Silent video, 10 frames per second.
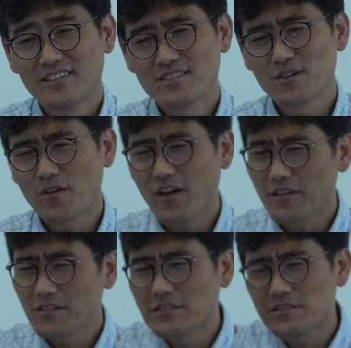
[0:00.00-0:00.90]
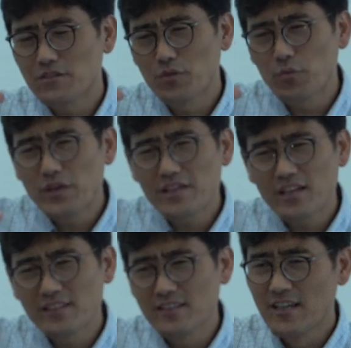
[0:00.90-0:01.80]
so, so we
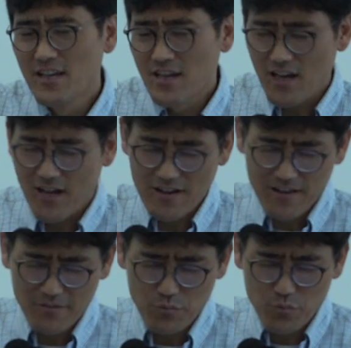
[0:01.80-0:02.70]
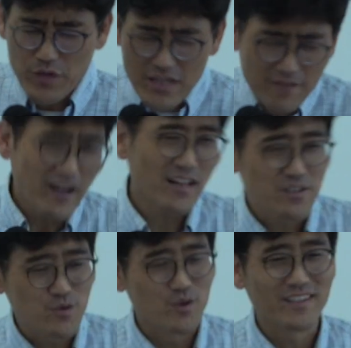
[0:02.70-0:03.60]
can uh,
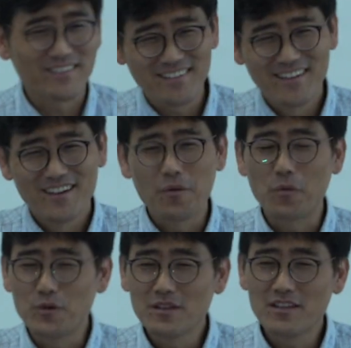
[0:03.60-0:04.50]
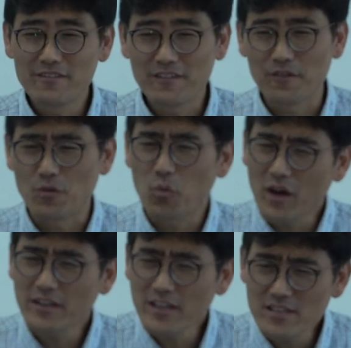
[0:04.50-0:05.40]
reevaluate what we're living for,
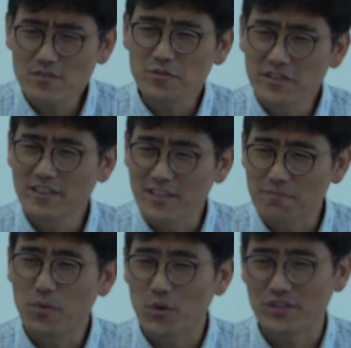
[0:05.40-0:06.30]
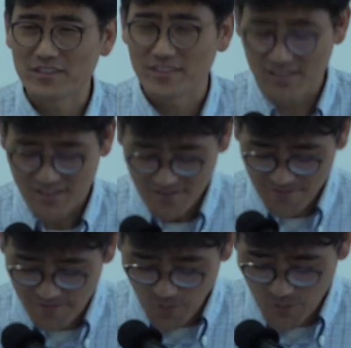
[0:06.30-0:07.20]
what is really important
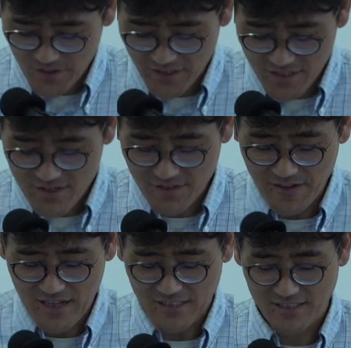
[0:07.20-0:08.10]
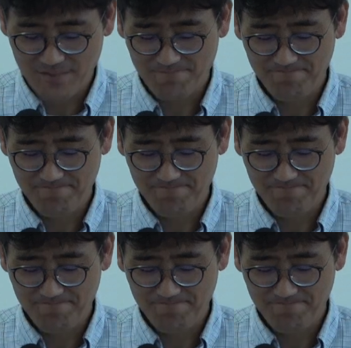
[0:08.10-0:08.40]
for each of us.